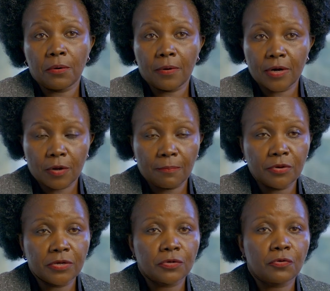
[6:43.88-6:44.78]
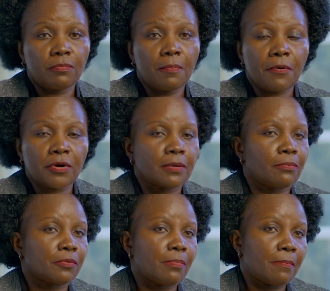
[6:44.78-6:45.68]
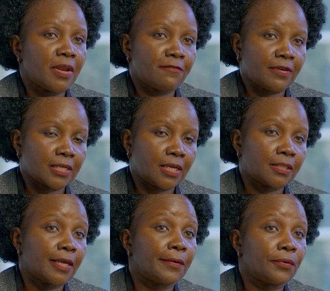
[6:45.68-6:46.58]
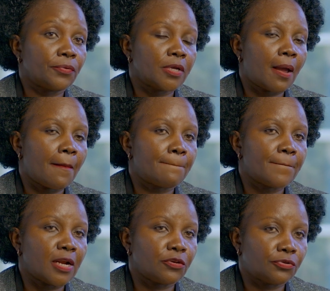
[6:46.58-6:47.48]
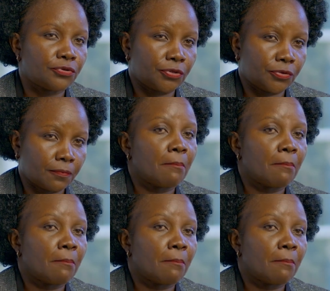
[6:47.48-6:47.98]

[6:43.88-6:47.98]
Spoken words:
Lowered immunity could be brought about by many factors, including malnutrition.